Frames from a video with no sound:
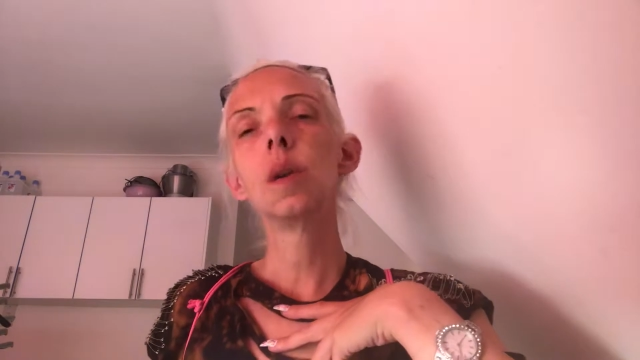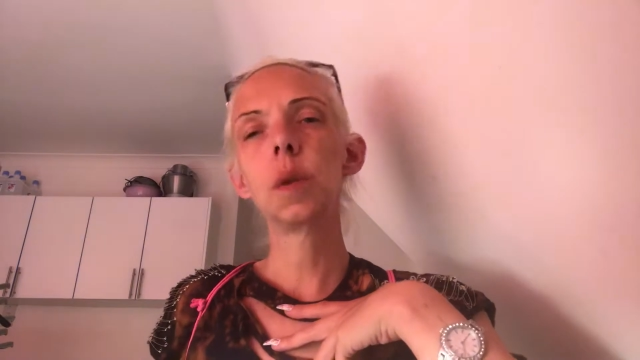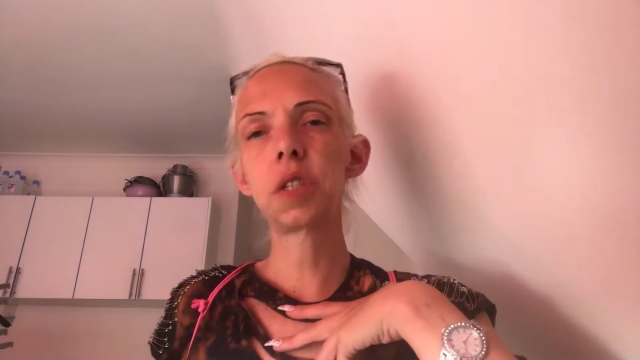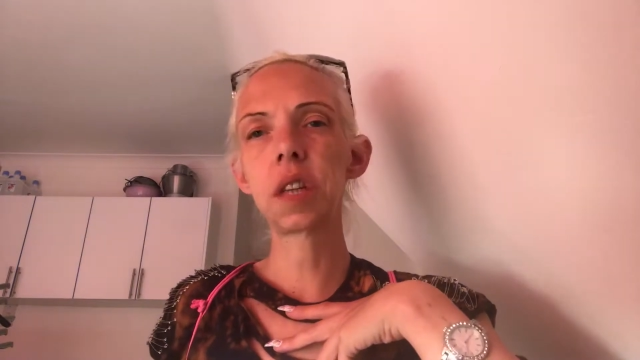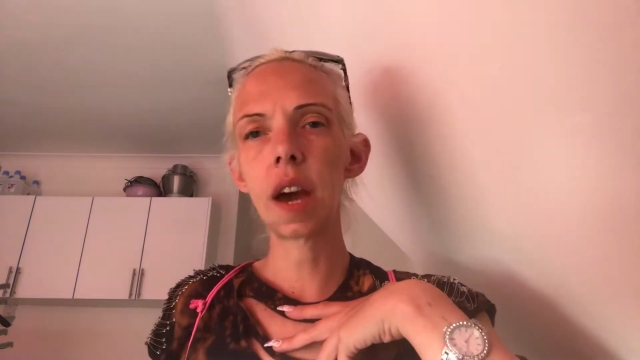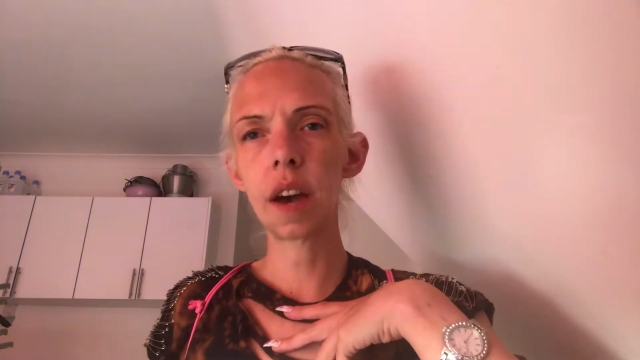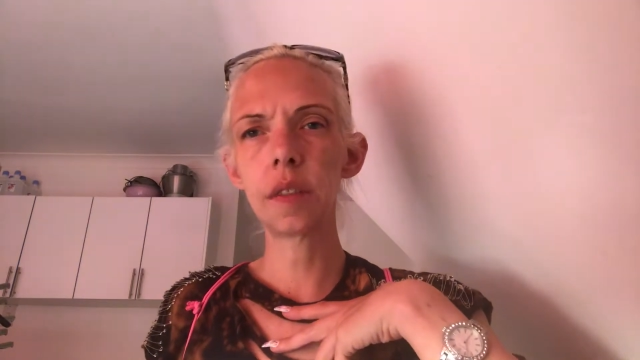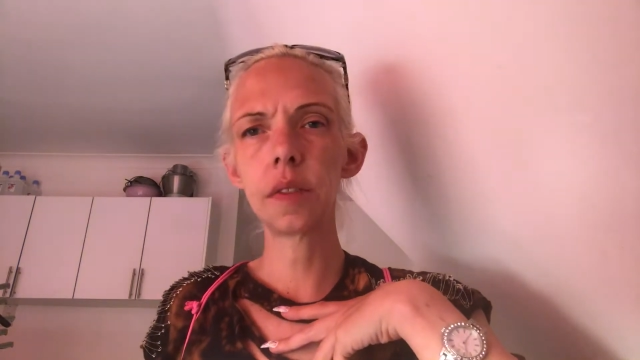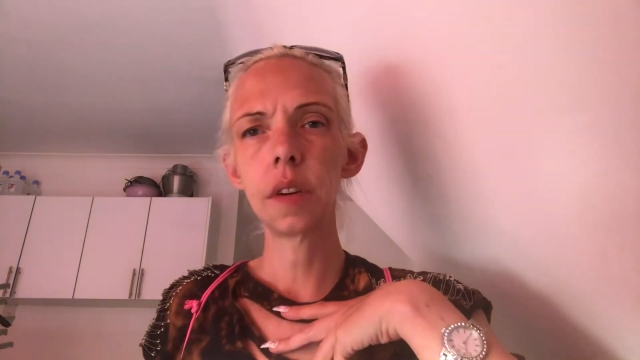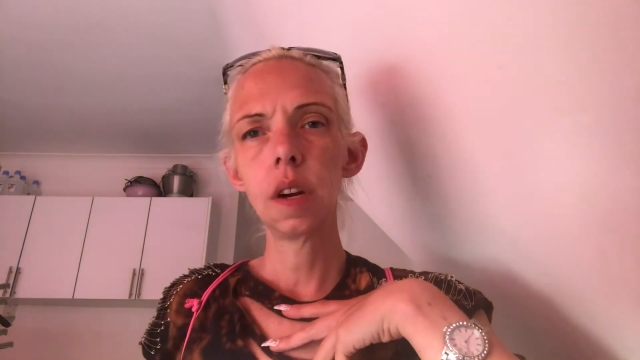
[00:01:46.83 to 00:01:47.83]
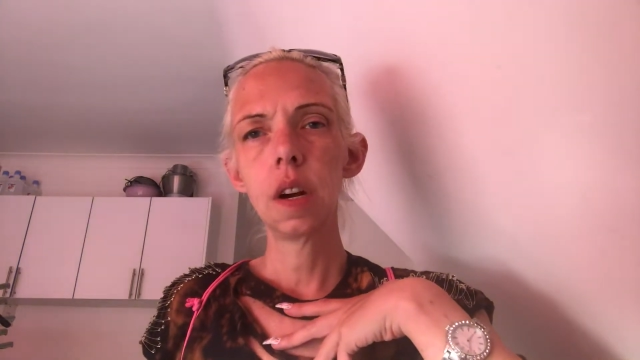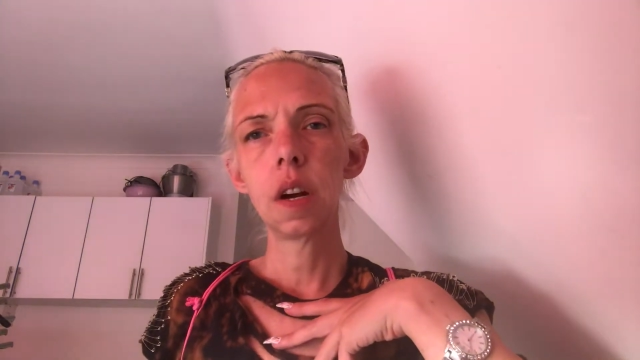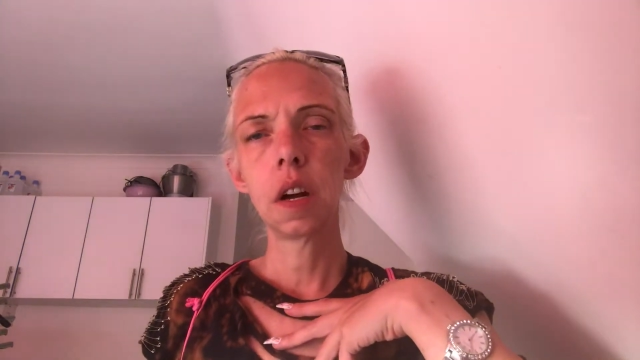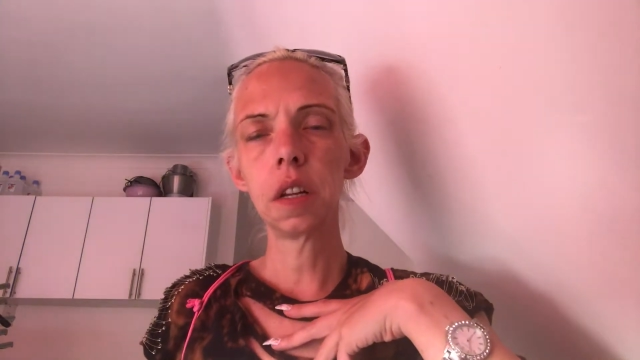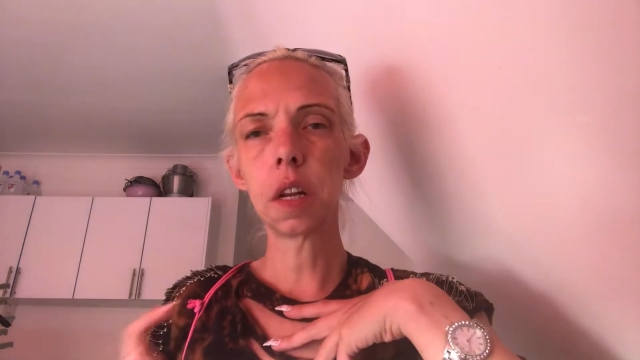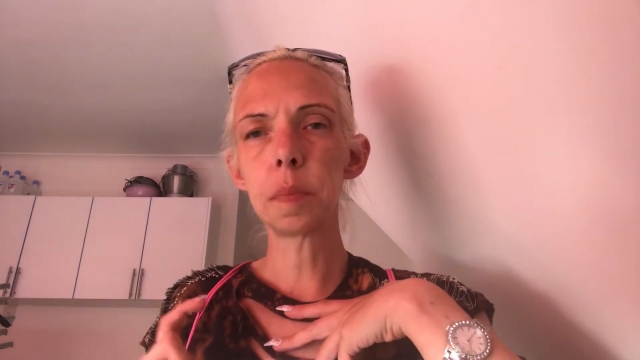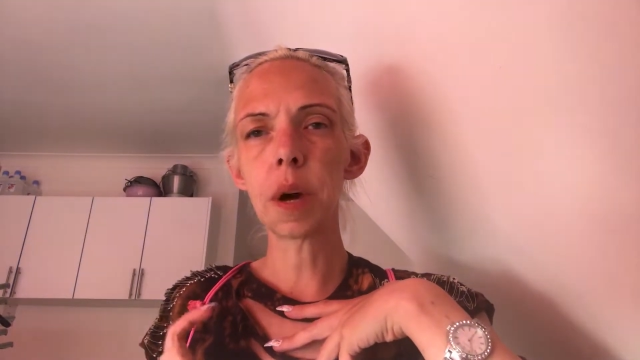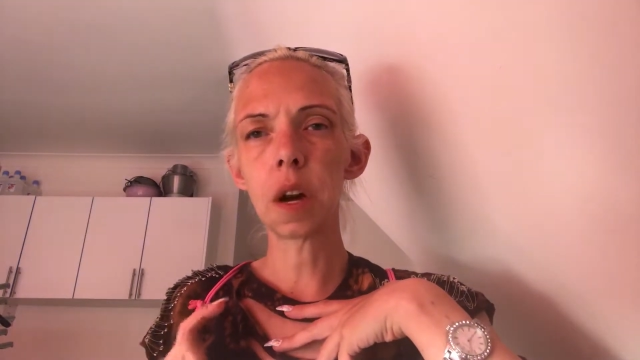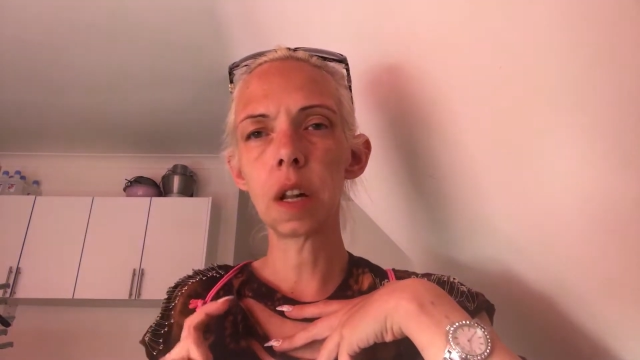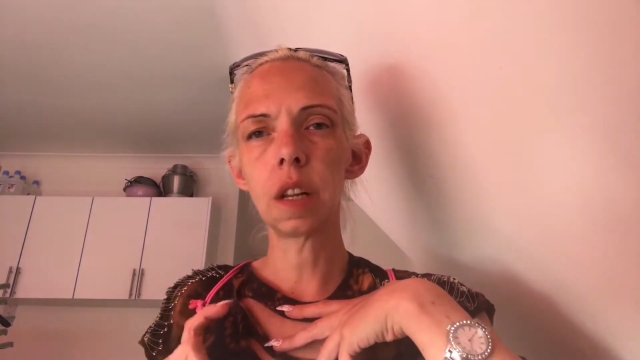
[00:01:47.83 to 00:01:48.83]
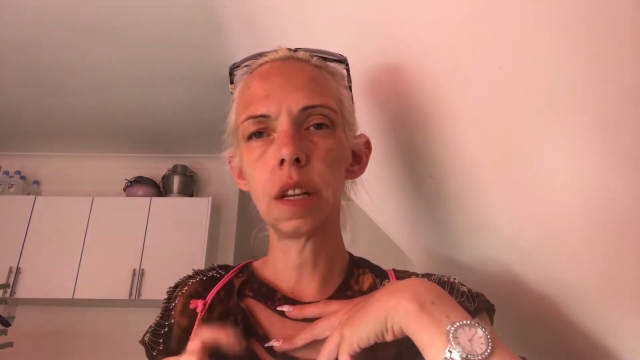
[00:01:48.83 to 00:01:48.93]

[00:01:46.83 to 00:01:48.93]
which they have a little bottle.